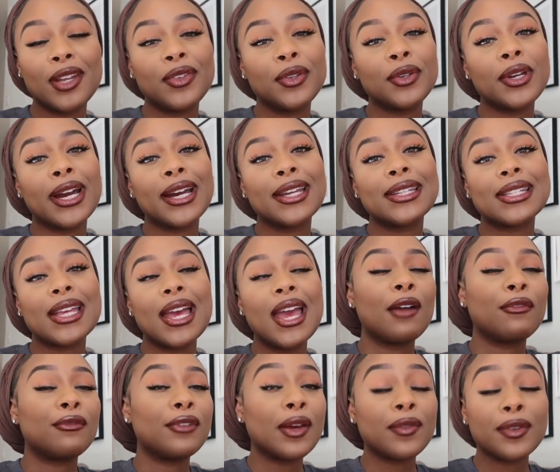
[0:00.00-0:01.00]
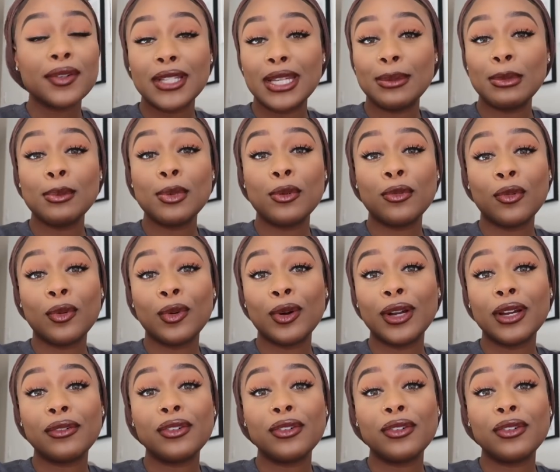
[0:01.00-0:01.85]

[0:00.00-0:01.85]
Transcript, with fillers: If you guys have never seen me before,